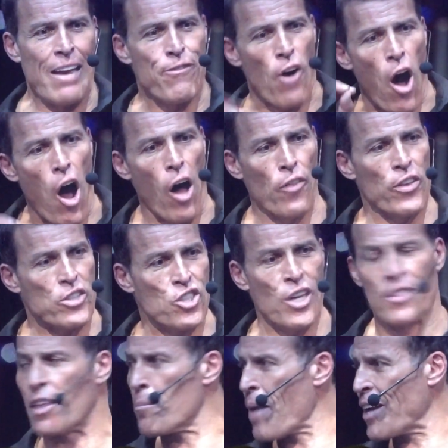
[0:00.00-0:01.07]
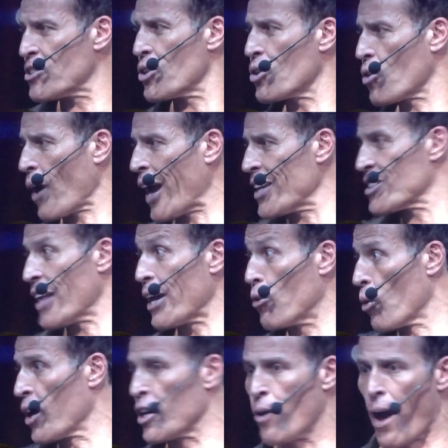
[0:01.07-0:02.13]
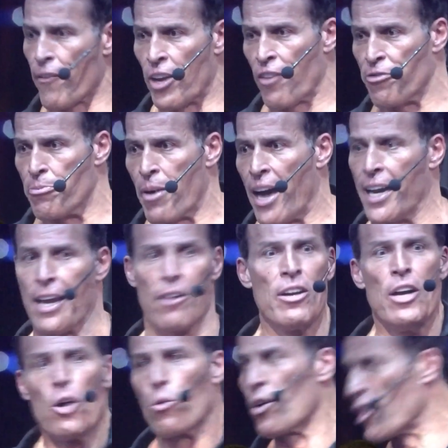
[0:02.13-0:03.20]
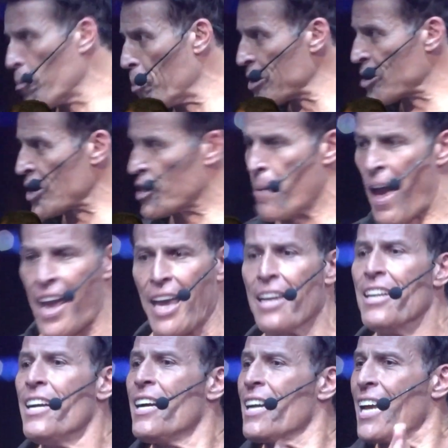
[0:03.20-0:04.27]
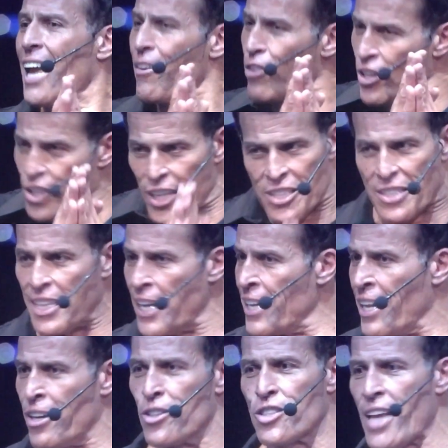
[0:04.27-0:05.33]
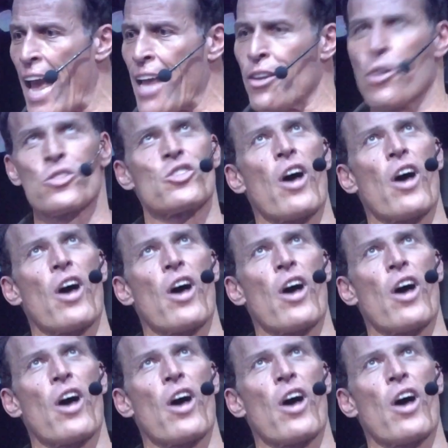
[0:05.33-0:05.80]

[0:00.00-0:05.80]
If all the shit that makes you crazy, like worrying do I have enough money or will the business make it, if you just didn't entertain those